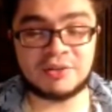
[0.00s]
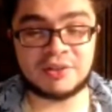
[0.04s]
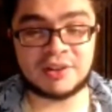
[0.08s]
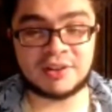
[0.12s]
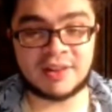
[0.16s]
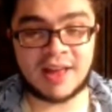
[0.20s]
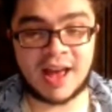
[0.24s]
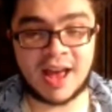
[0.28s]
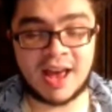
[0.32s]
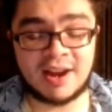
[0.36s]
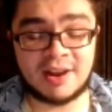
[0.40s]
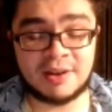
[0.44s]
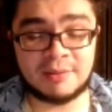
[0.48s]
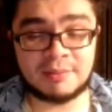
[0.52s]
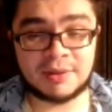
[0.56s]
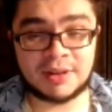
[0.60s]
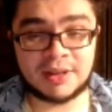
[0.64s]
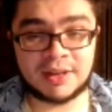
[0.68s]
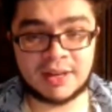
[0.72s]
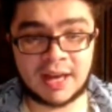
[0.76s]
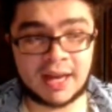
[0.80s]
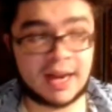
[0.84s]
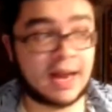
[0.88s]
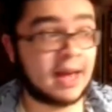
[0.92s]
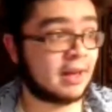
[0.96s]
in the lineup,
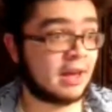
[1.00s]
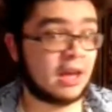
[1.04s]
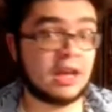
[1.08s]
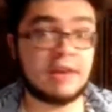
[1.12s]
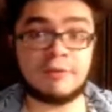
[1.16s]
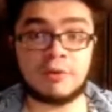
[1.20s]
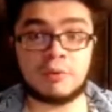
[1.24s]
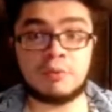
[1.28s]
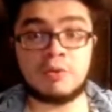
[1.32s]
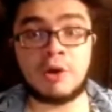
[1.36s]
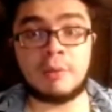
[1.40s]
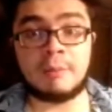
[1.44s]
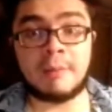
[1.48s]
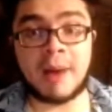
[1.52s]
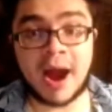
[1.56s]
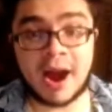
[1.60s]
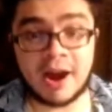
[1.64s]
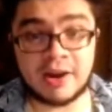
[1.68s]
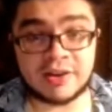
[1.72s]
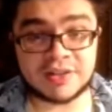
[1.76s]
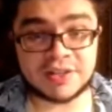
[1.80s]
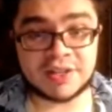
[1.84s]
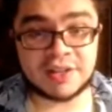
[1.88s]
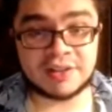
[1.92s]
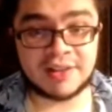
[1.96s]
and heck, even Will
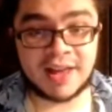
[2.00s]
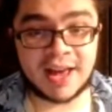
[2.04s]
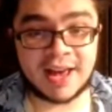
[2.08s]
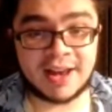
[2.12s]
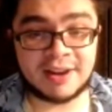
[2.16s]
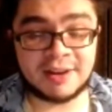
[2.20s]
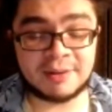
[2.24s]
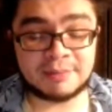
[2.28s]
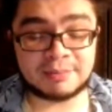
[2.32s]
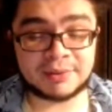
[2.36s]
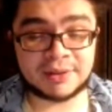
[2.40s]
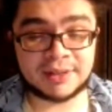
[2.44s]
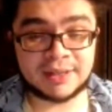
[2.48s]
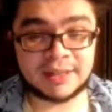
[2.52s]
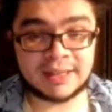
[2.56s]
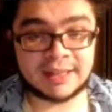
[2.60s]
Myers in the lineup,